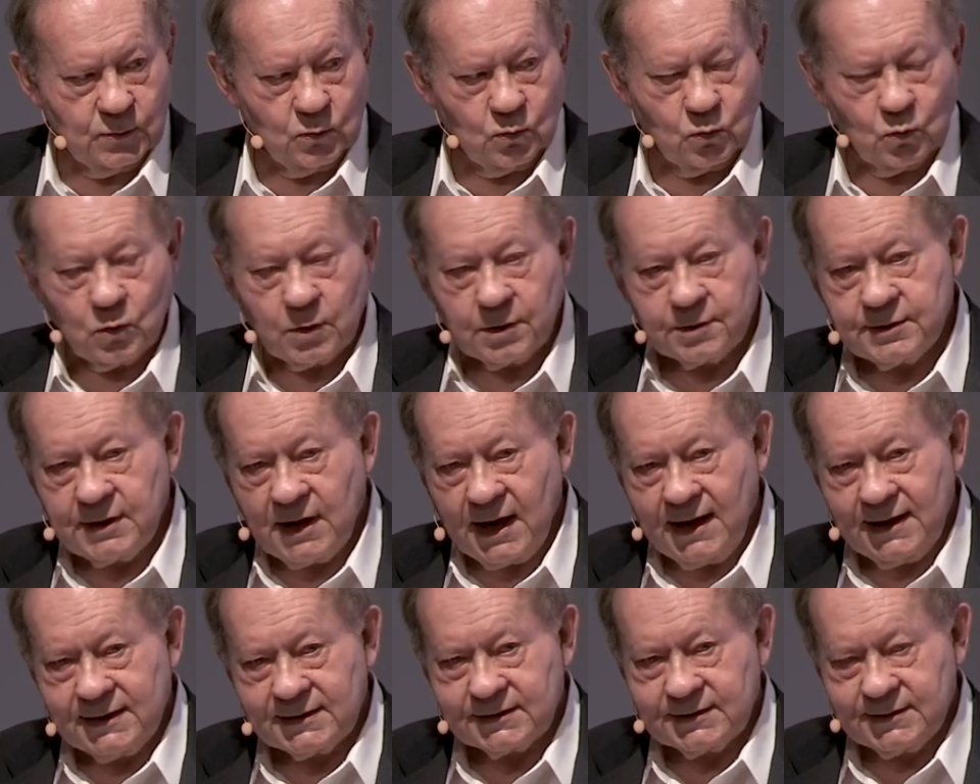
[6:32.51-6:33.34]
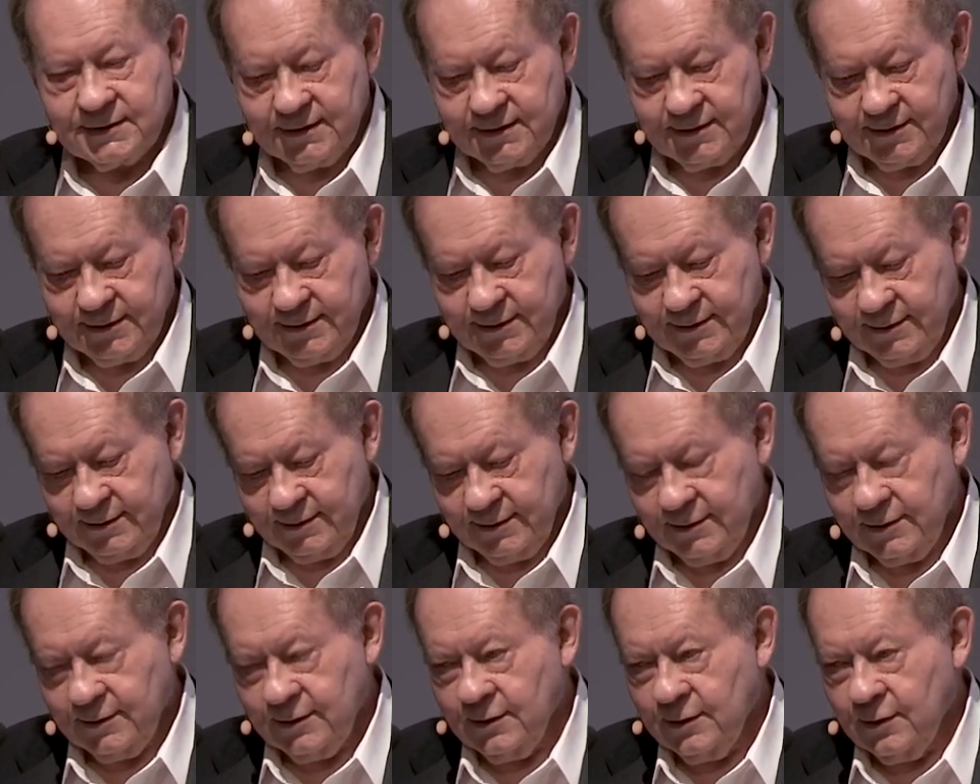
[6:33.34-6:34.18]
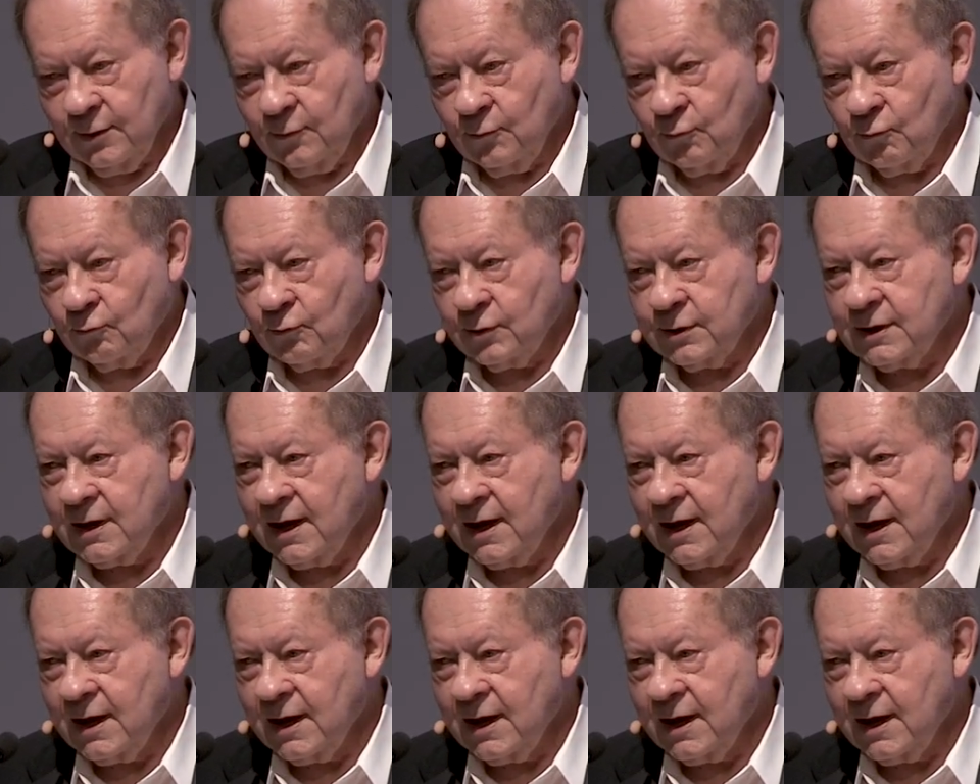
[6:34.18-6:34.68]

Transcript: We're not, we're